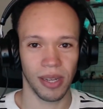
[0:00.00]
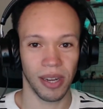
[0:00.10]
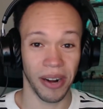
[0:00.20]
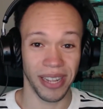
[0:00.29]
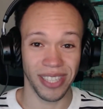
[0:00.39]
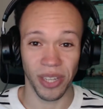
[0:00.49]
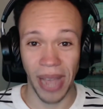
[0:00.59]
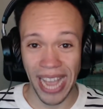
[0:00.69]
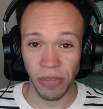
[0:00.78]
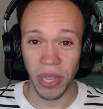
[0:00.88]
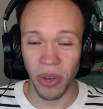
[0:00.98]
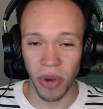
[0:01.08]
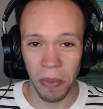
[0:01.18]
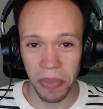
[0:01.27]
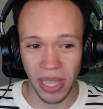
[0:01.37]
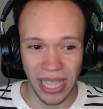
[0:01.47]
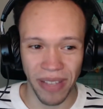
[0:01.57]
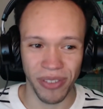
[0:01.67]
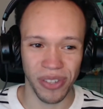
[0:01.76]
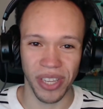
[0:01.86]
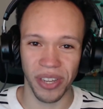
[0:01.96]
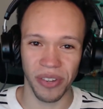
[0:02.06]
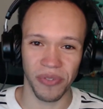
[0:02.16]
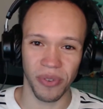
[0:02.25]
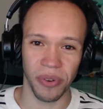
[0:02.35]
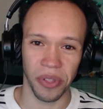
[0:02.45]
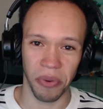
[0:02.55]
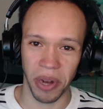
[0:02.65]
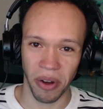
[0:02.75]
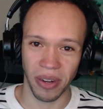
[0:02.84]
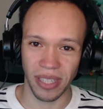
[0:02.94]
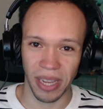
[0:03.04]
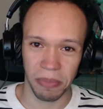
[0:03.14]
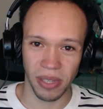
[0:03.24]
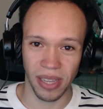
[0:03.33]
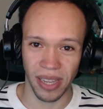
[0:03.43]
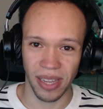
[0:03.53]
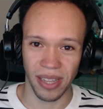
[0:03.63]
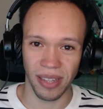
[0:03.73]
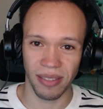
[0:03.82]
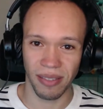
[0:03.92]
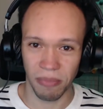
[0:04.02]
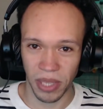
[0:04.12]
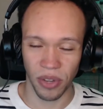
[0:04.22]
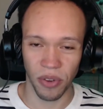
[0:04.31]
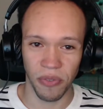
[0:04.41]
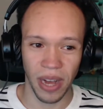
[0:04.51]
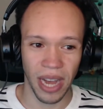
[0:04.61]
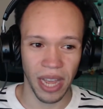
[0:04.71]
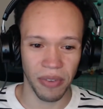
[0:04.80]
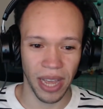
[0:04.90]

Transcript: Alright, so as we go up the levels here for the green archetypes in BT05,